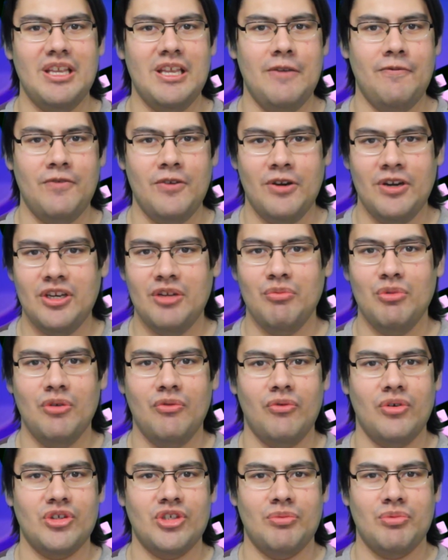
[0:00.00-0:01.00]
if you're in the
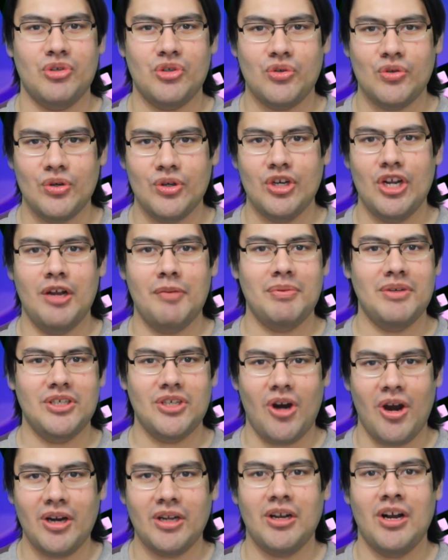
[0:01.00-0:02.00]
mood for some screwed up
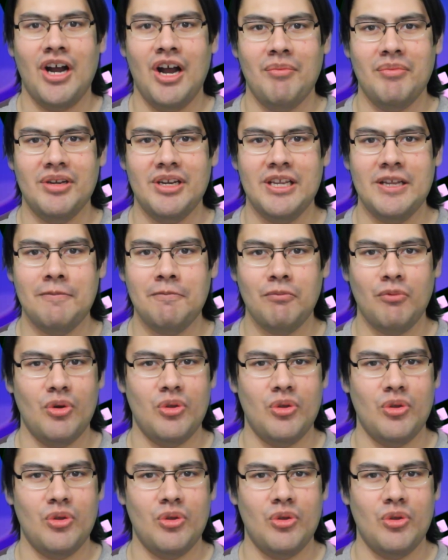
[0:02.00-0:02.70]
dark comedy